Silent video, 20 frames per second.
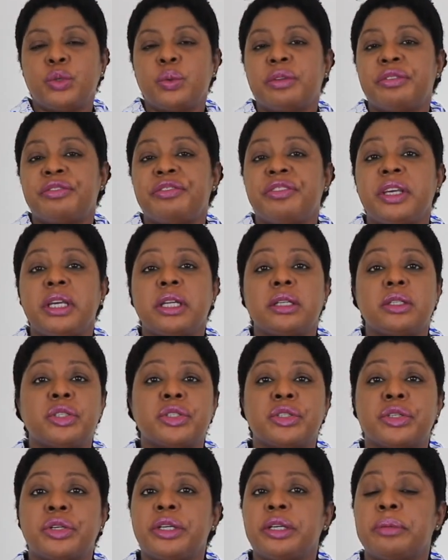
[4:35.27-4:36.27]
will feel
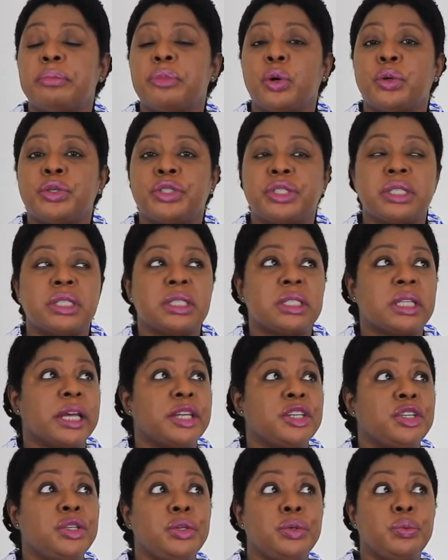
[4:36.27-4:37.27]
certain emotions
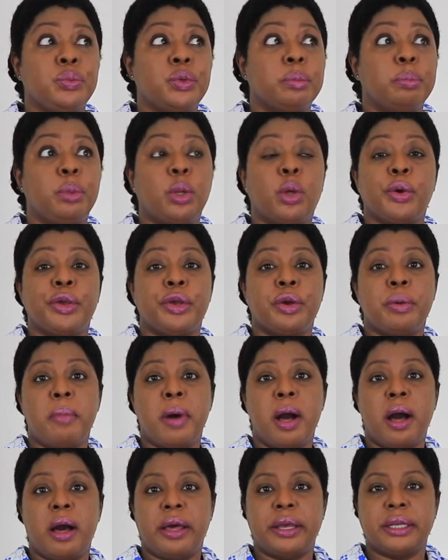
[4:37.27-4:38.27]
that will blow your
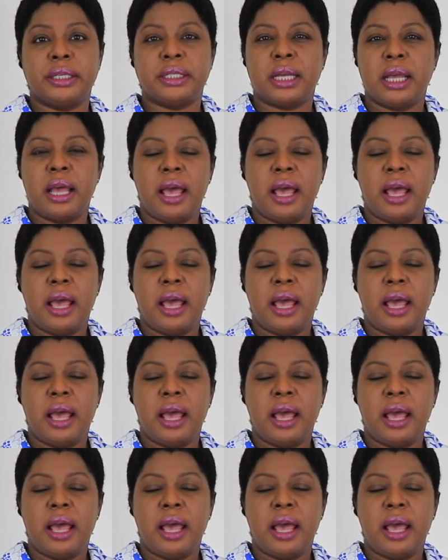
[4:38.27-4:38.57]
mind.